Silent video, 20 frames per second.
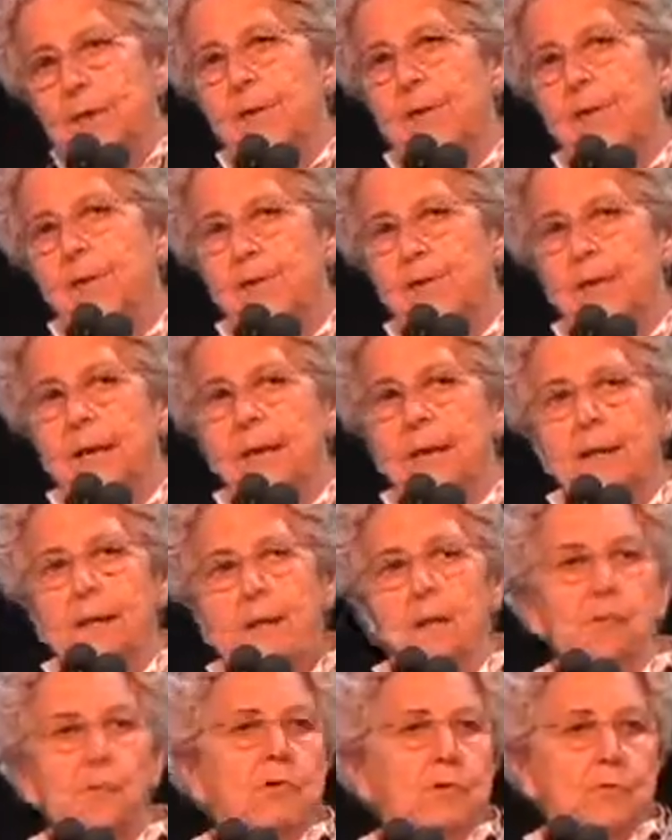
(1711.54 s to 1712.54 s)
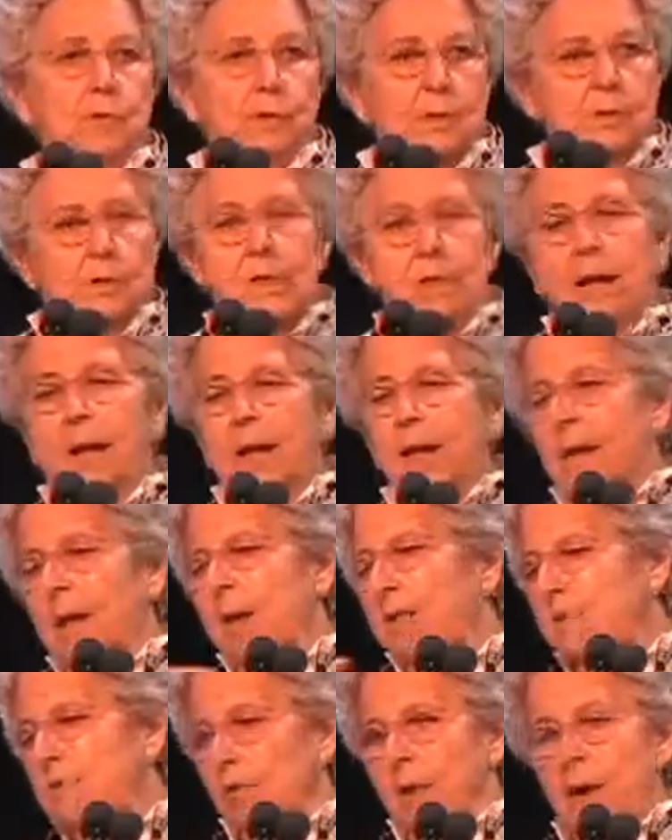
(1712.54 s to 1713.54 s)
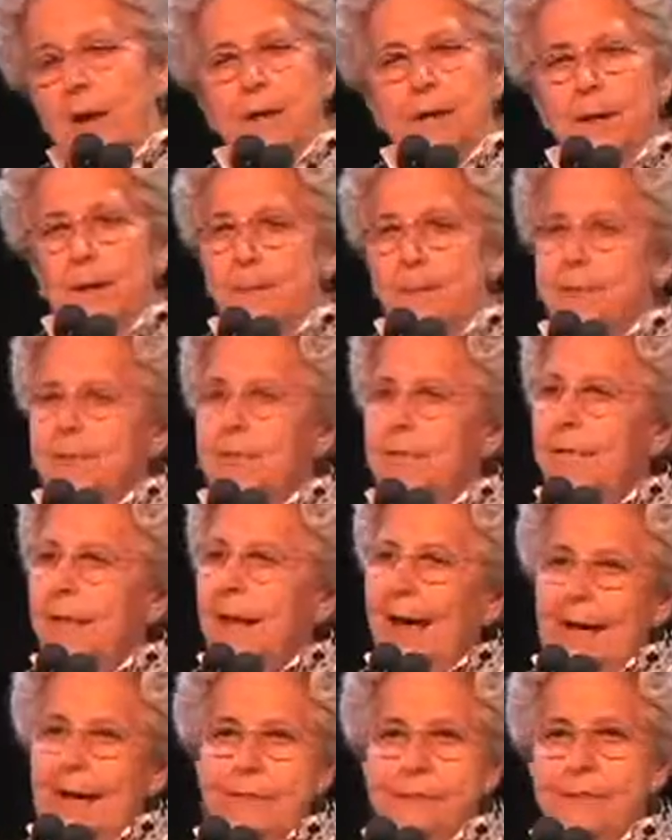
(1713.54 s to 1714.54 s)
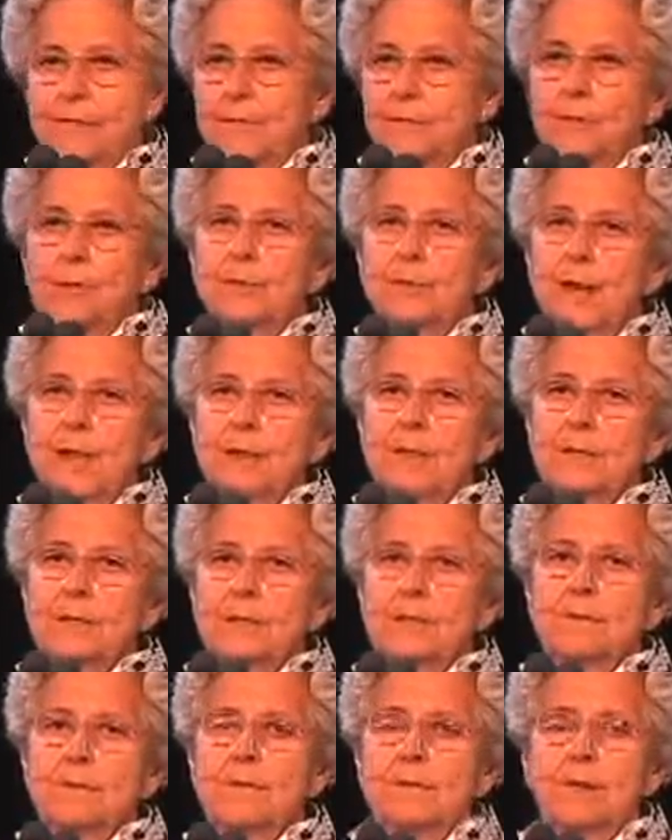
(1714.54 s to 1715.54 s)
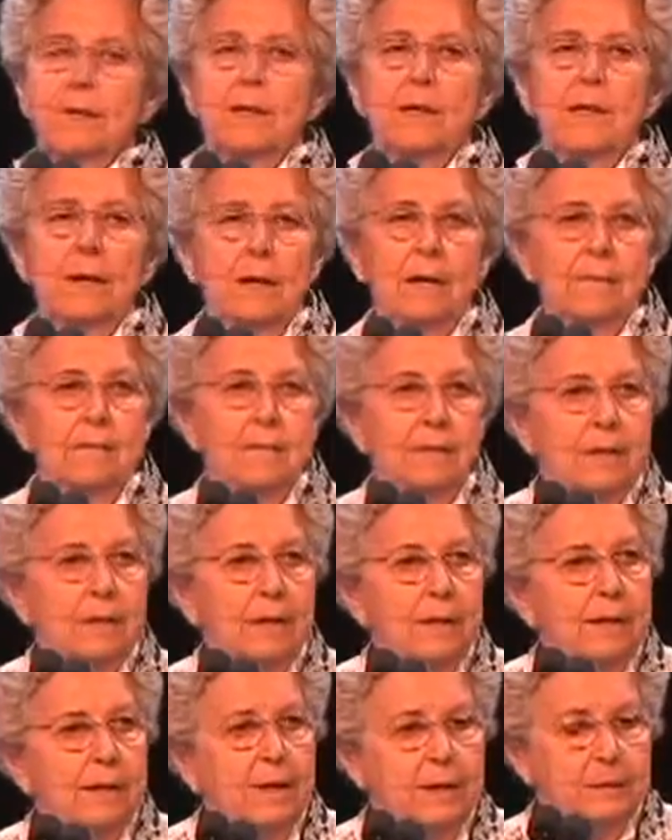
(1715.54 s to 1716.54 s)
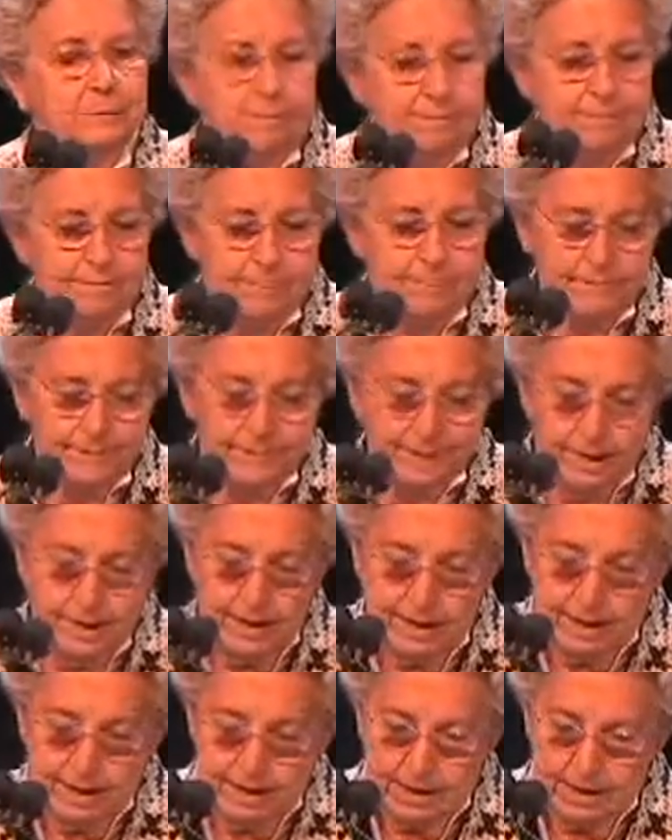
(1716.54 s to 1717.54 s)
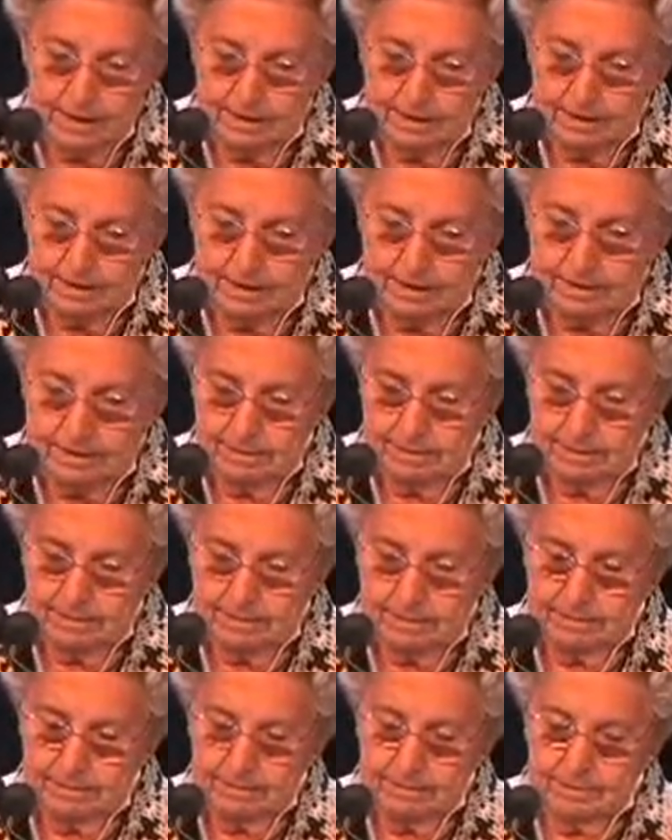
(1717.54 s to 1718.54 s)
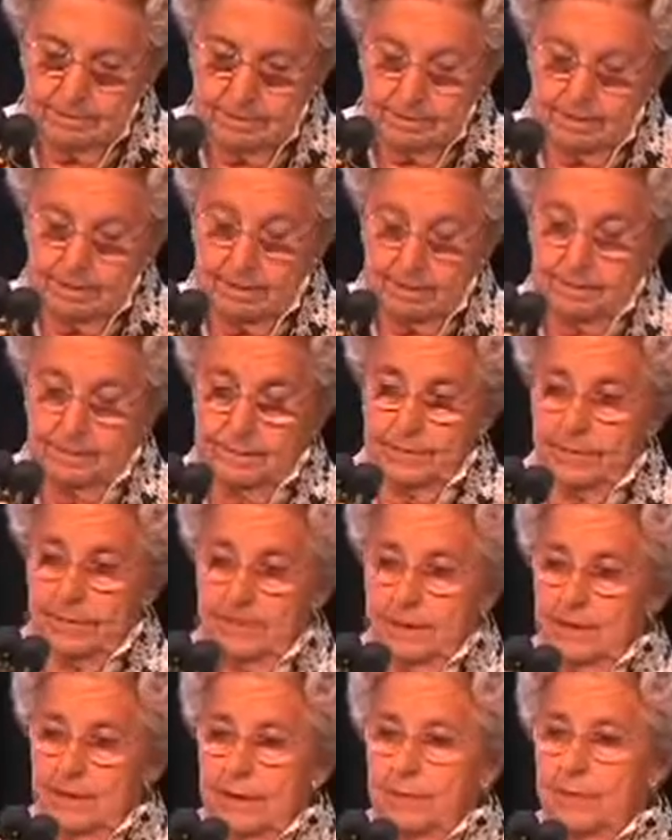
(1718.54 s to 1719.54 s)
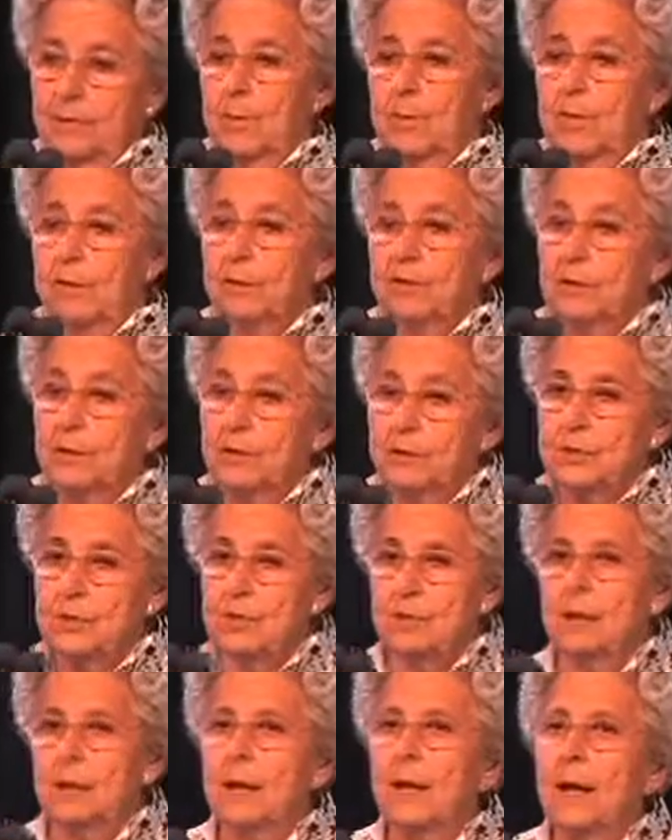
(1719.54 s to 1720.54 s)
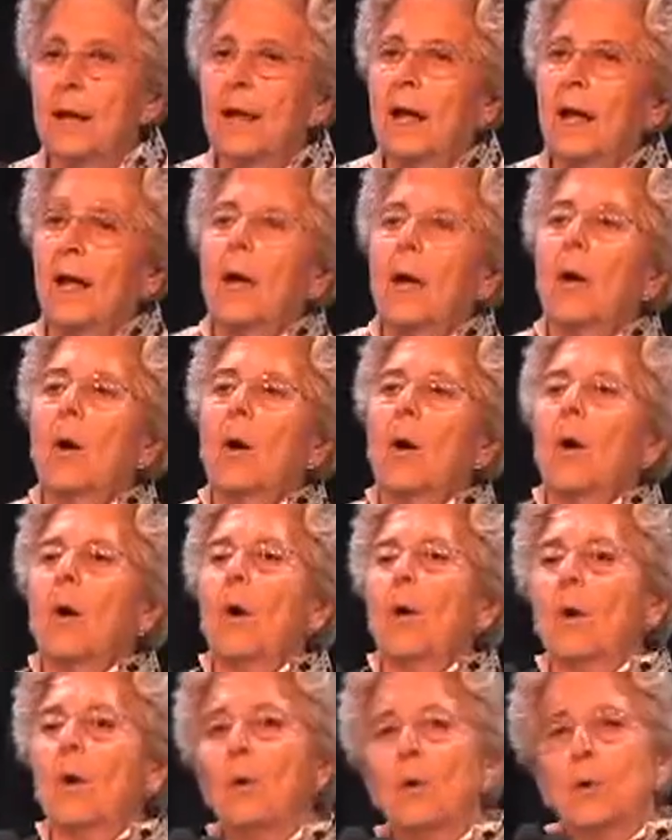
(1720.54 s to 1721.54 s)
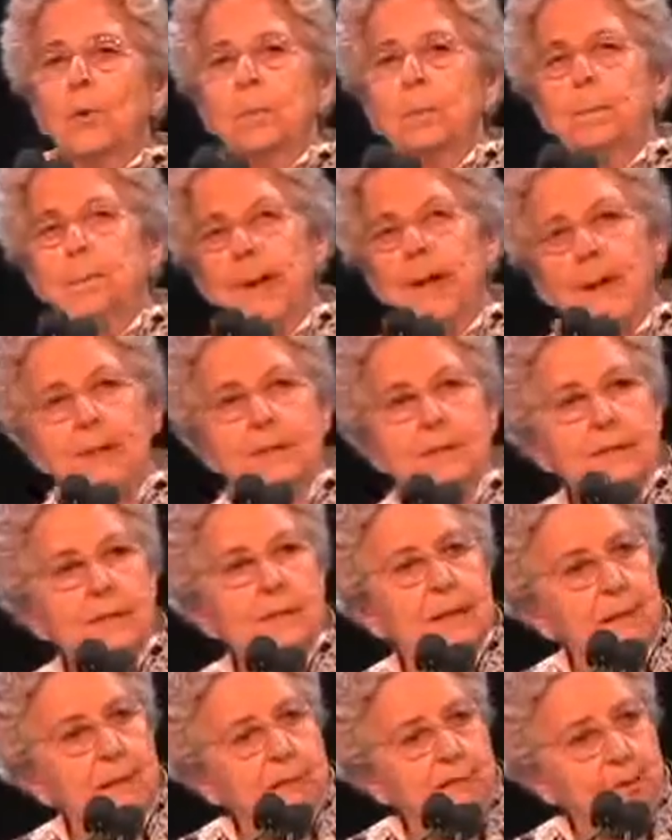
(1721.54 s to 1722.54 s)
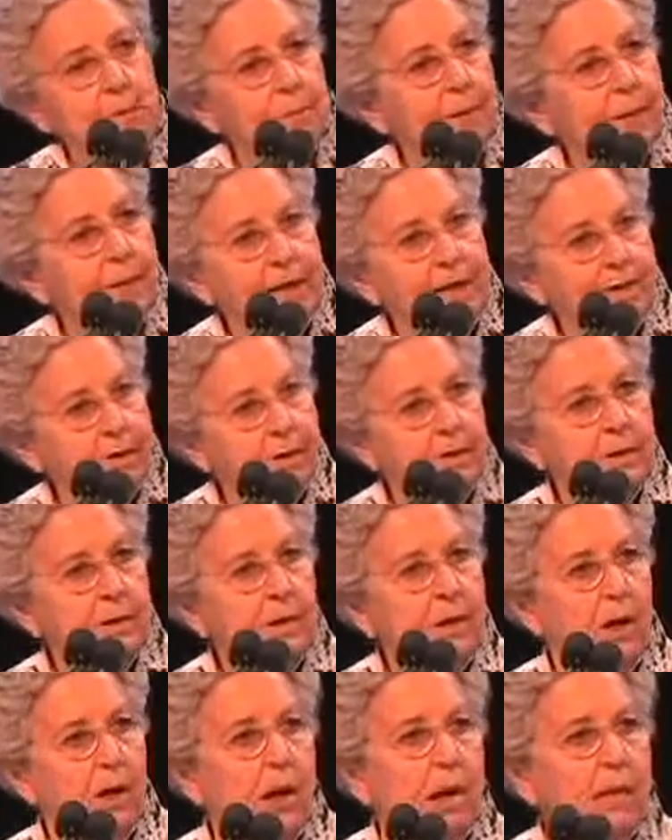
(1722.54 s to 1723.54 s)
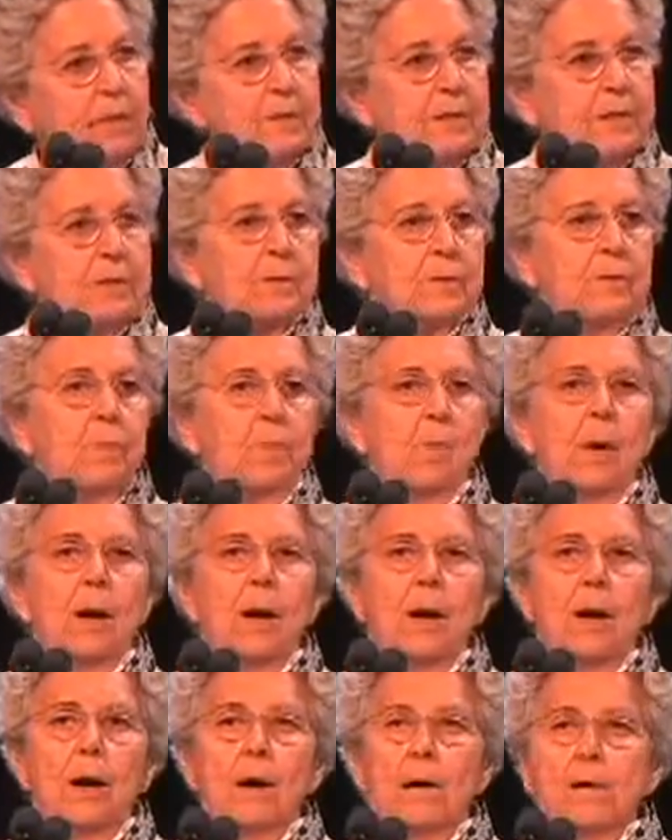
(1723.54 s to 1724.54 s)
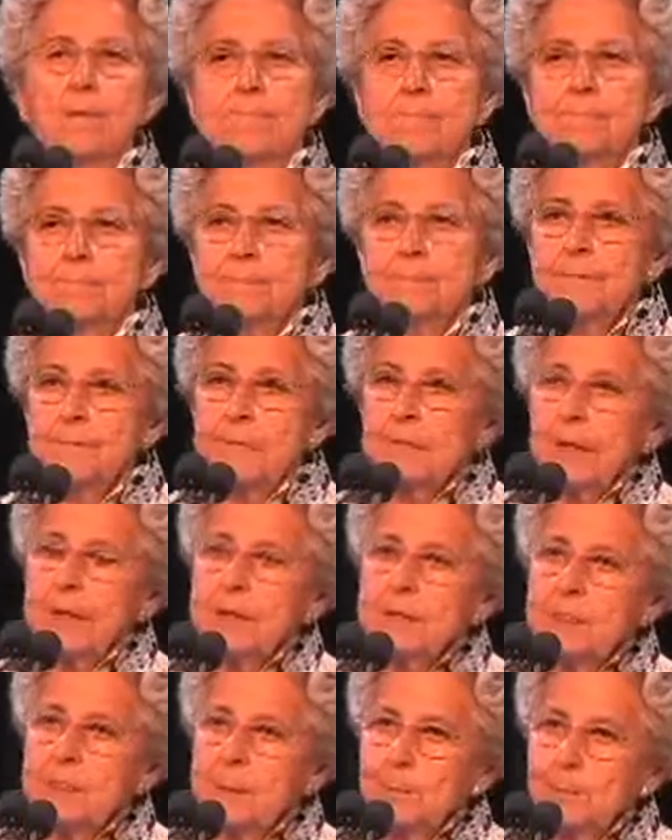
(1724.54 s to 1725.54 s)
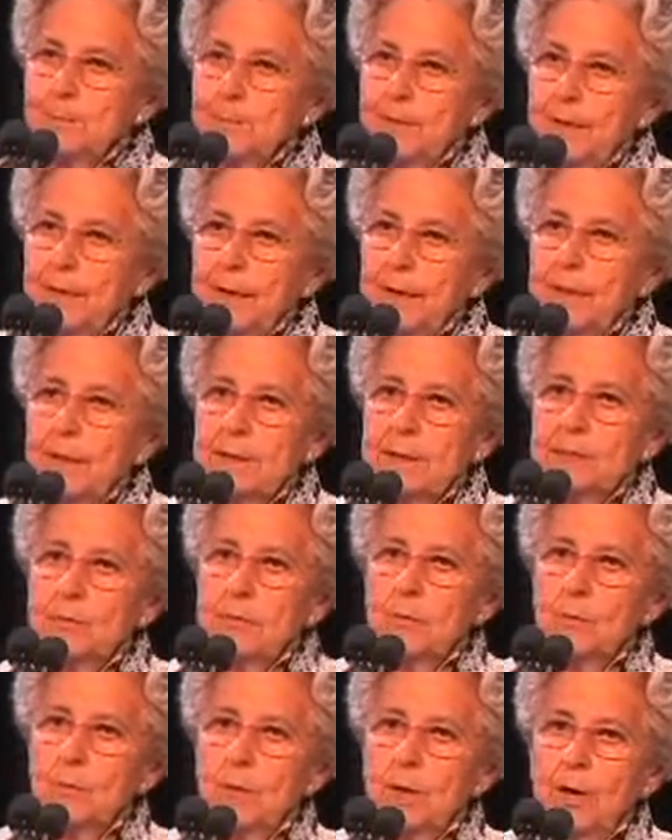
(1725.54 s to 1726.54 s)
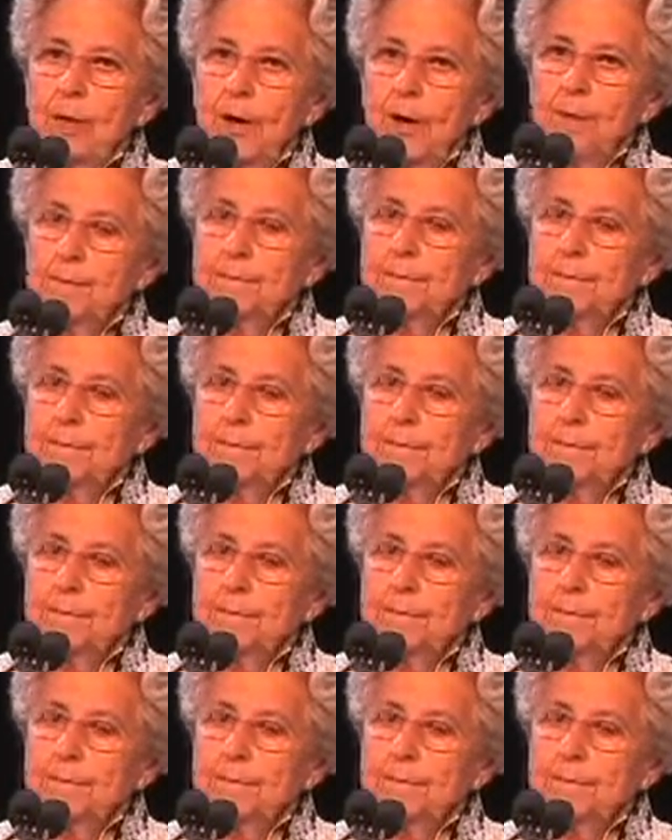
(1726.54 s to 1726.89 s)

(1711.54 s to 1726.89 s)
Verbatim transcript: drawn up at the last few days of the of the um, uh, uh, uh of, of the revolution who pays the termination costs? Um, some of the things that were not finished had to